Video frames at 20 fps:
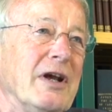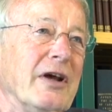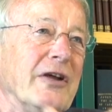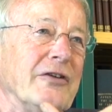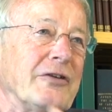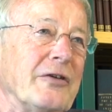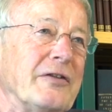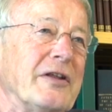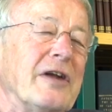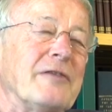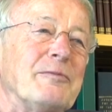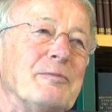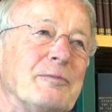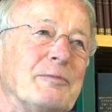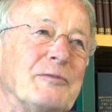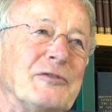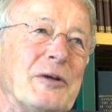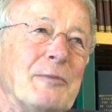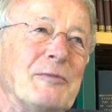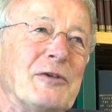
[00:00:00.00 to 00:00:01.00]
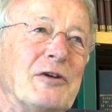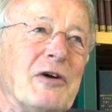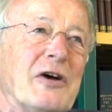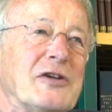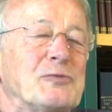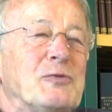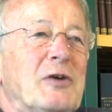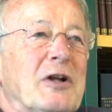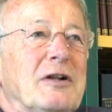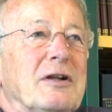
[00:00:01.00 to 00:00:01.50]
And so that set me to
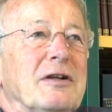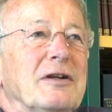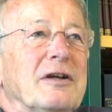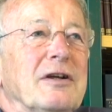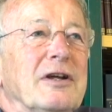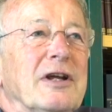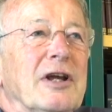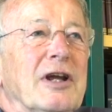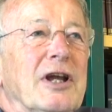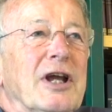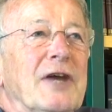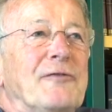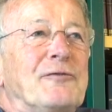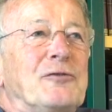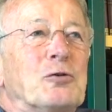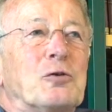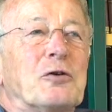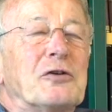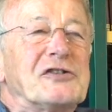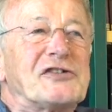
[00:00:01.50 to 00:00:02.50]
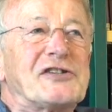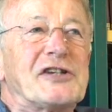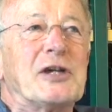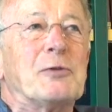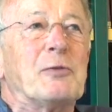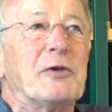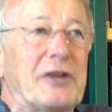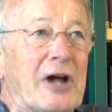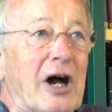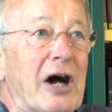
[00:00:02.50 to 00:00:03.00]
ask, well, if you can
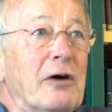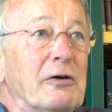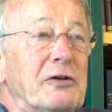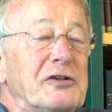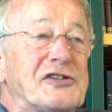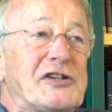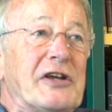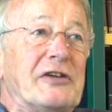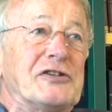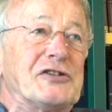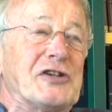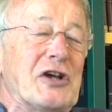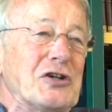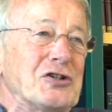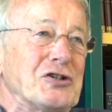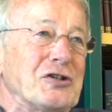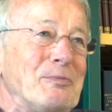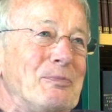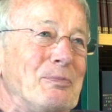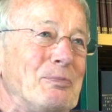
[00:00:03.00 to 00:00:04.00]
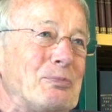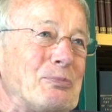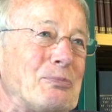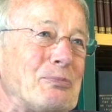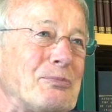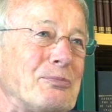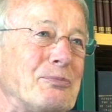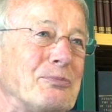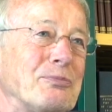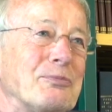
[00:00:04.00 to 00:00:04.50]
see without sensation,
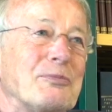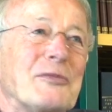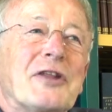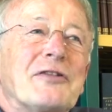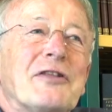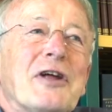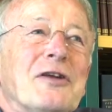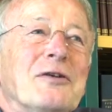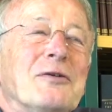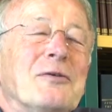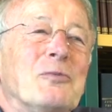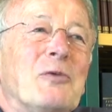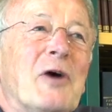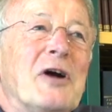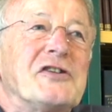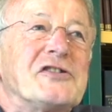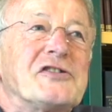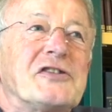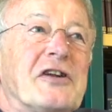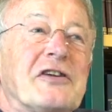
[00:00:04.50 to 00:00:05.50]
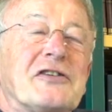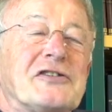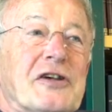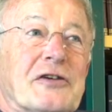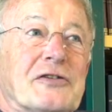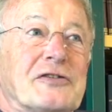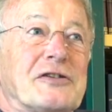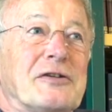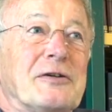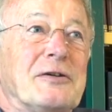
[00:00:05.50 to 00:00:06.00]
then why does it
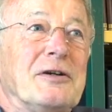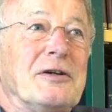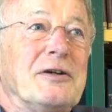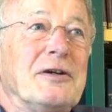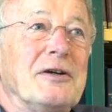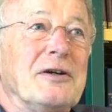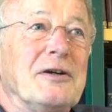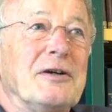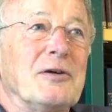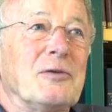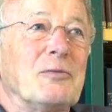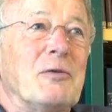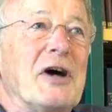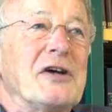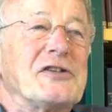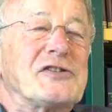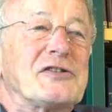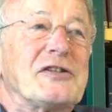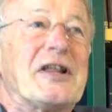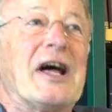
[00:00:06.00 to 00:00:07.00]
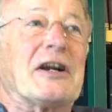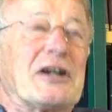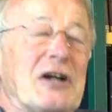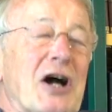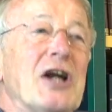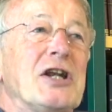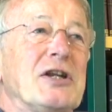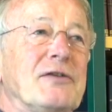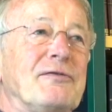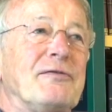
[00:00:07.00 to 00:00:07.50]
exist? Why has that
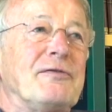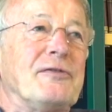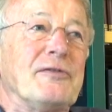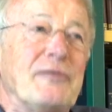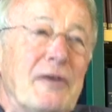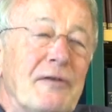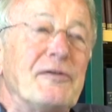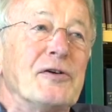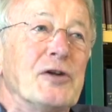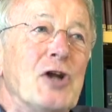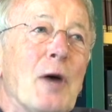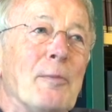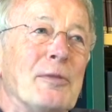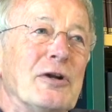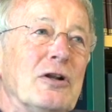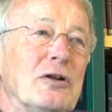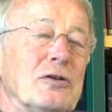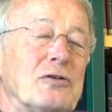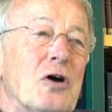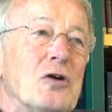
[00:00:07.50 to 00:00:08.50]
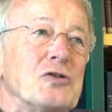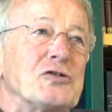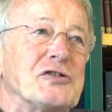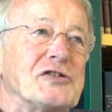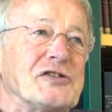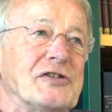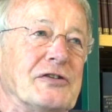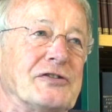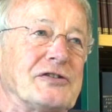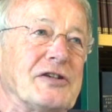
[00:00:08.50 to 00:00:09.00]
kind of phenomenal
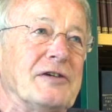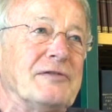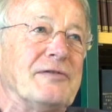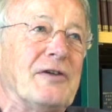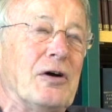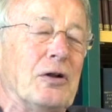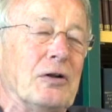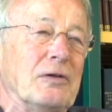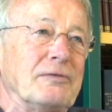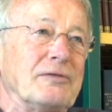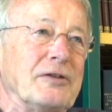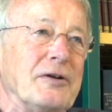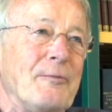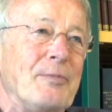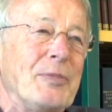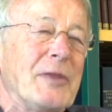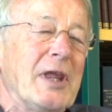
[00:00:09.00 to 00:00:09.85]
consciousness evolved?